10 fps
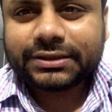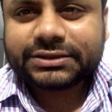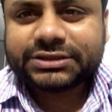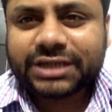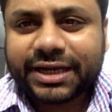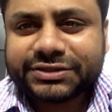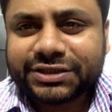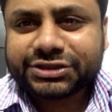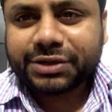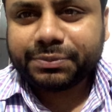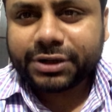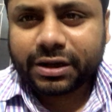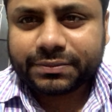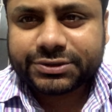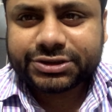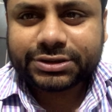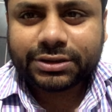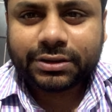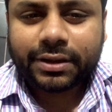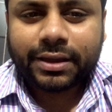signs and symptoms,
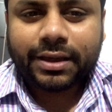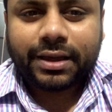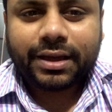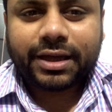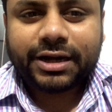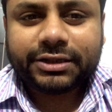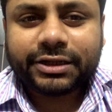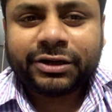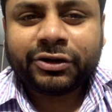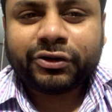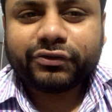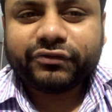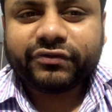and then